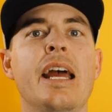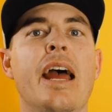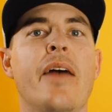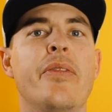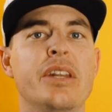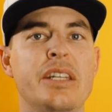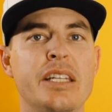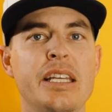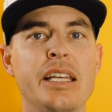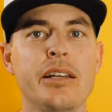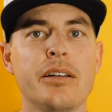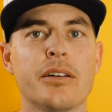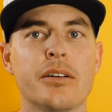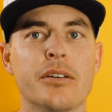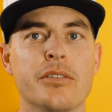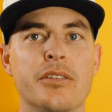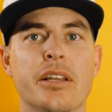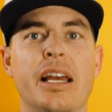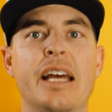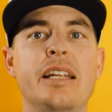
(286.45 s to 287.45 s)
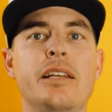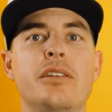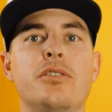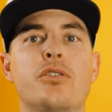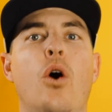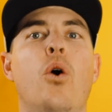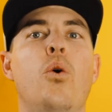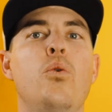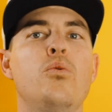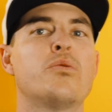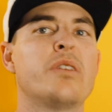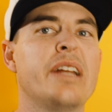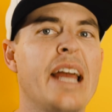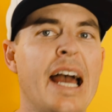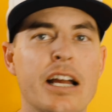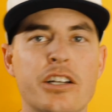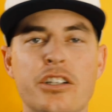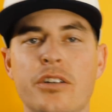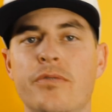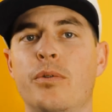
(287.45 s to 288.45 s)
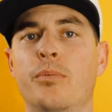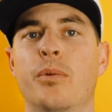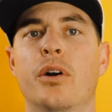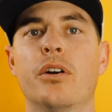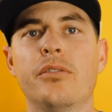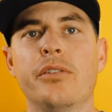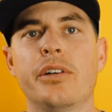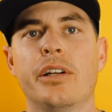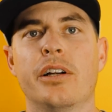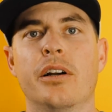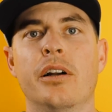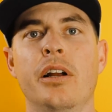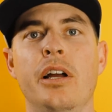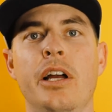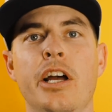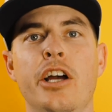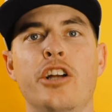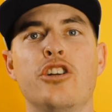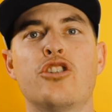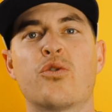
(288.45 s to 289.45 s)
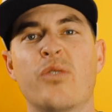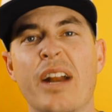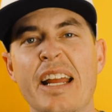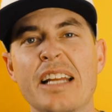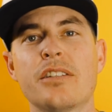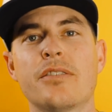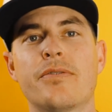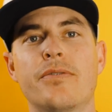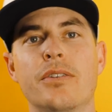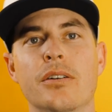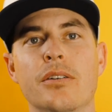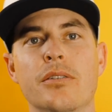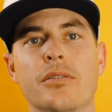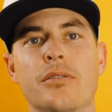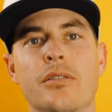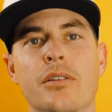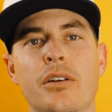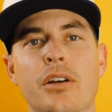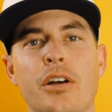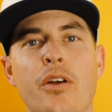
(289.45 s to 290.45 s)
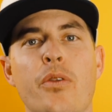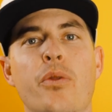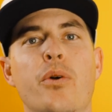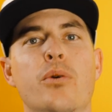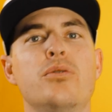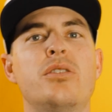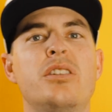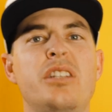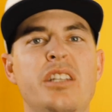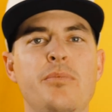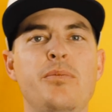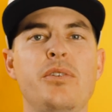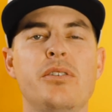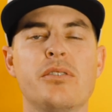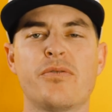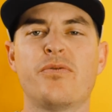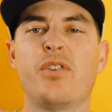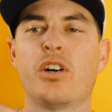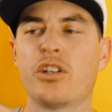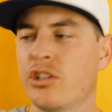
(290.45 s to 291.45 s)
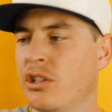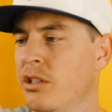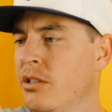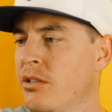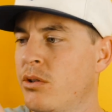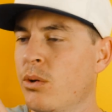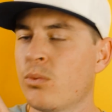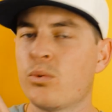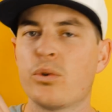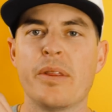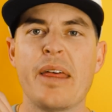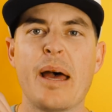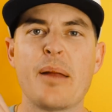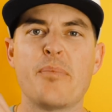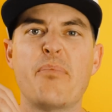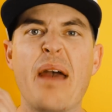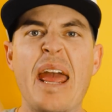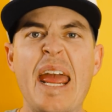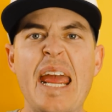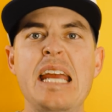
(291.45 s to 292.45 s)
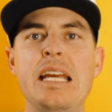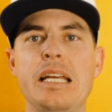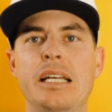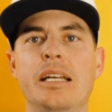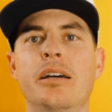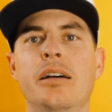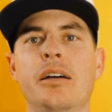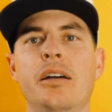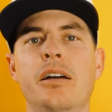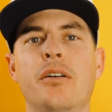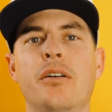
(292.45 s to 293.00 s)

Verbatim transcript: and the tears, and his own reaction from earlier transfers those stimulus functions, those, that pain,